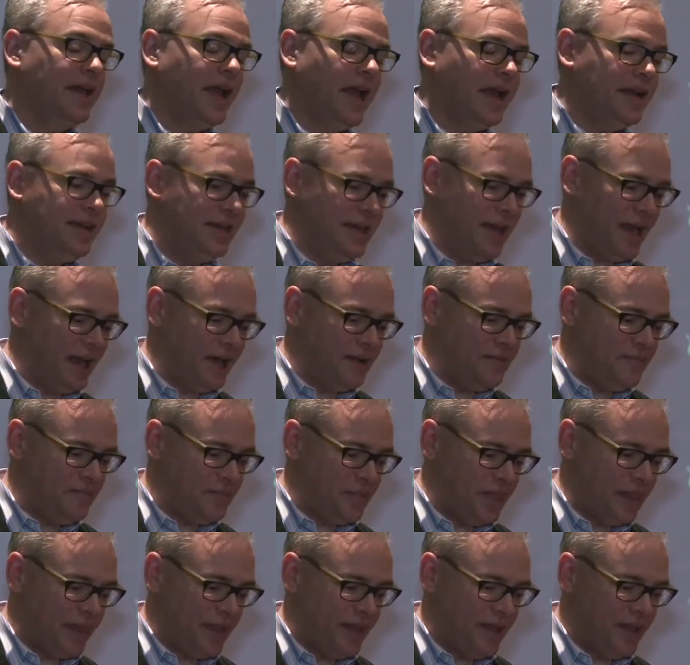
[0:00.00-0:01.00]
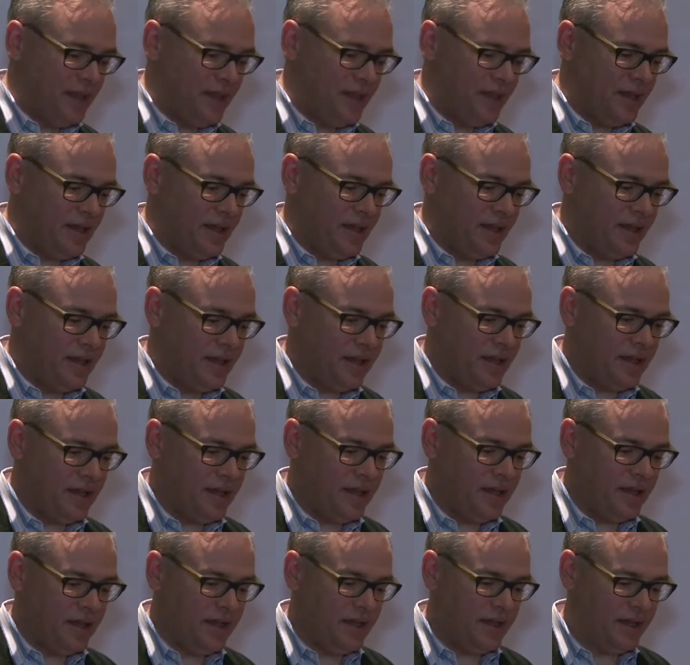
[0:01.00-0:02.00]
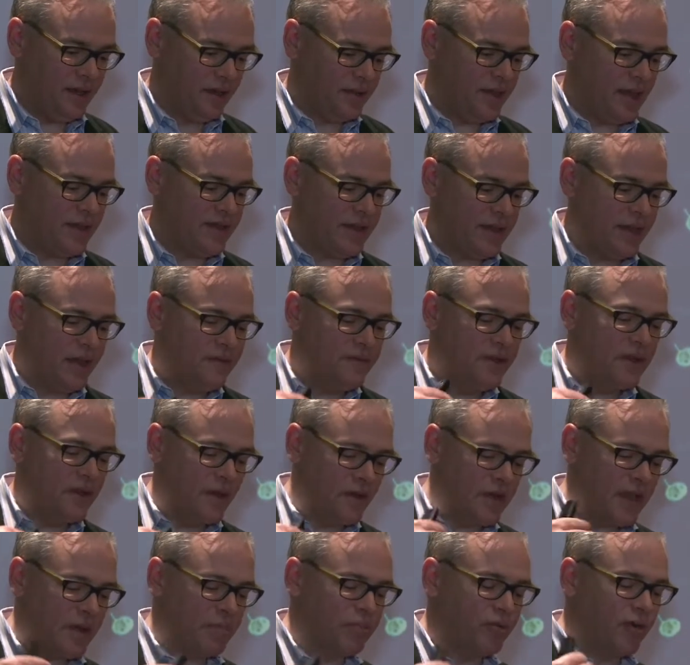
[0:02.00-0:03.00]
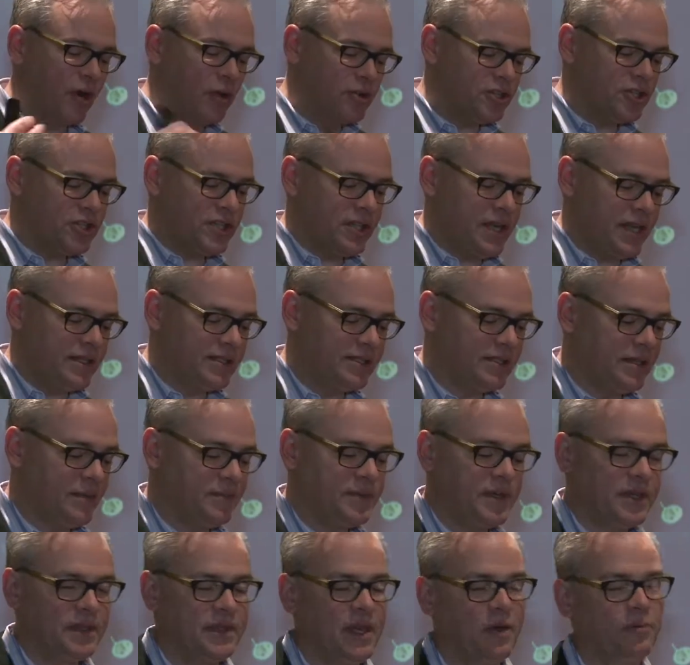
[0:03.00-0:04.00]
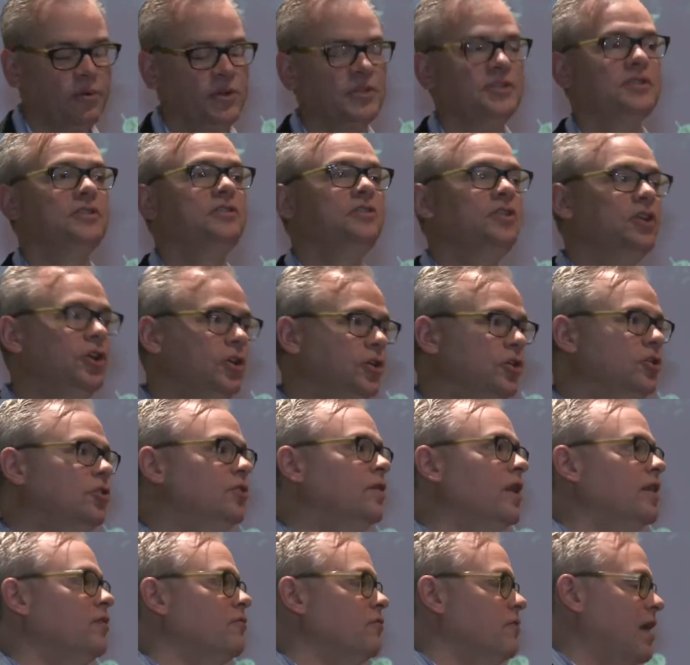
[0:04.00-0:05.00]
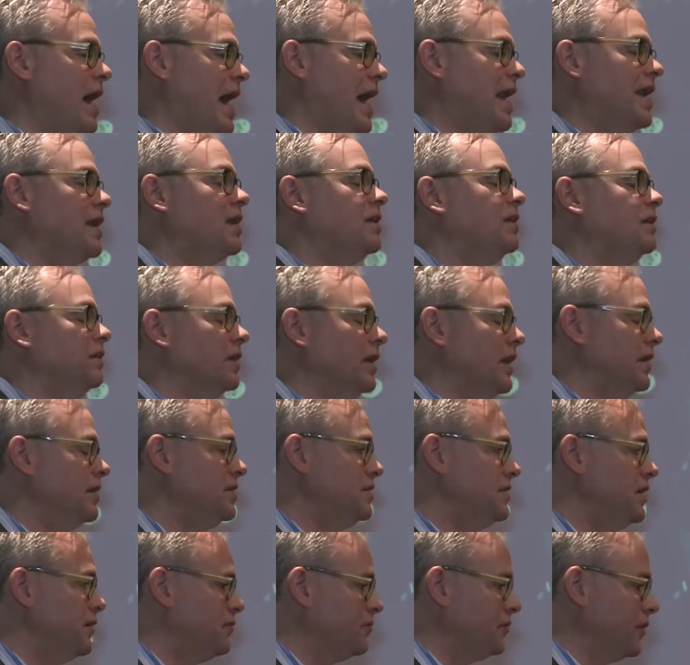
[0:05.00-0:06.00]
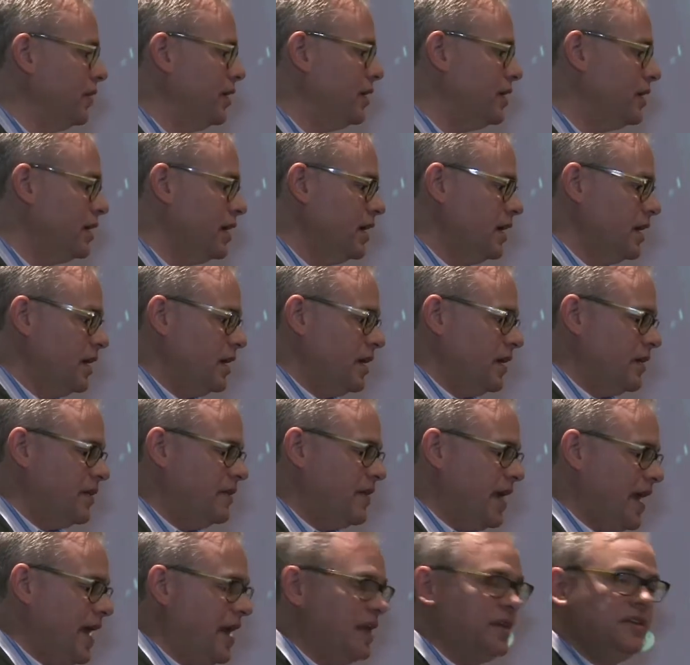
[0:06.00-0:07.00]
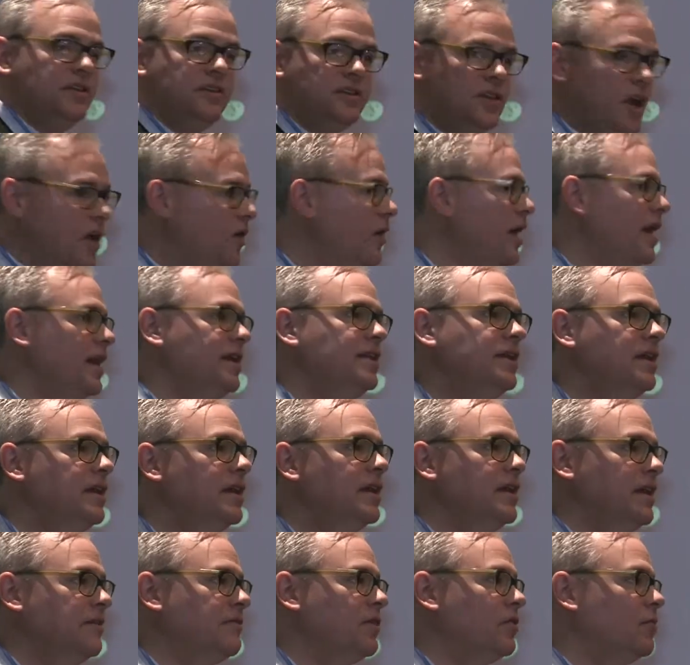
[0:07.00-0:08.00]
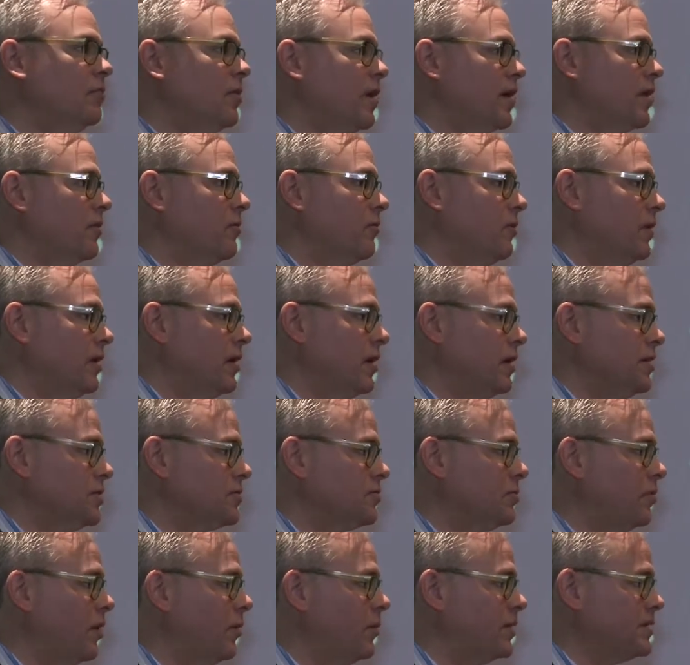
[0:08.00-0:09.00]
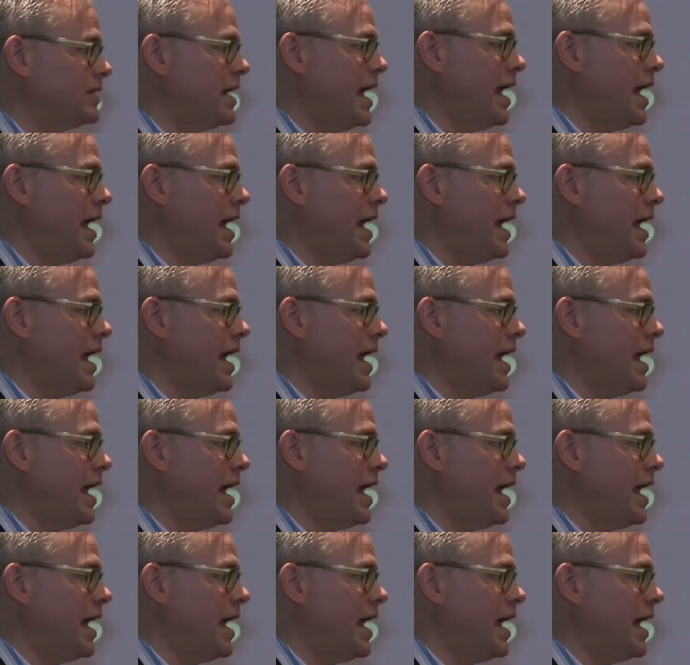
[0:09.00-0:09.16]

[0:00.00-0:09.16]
And yet, you know, they, even though they approached it as something that was new and radical and different, they had no idea even what it was, what was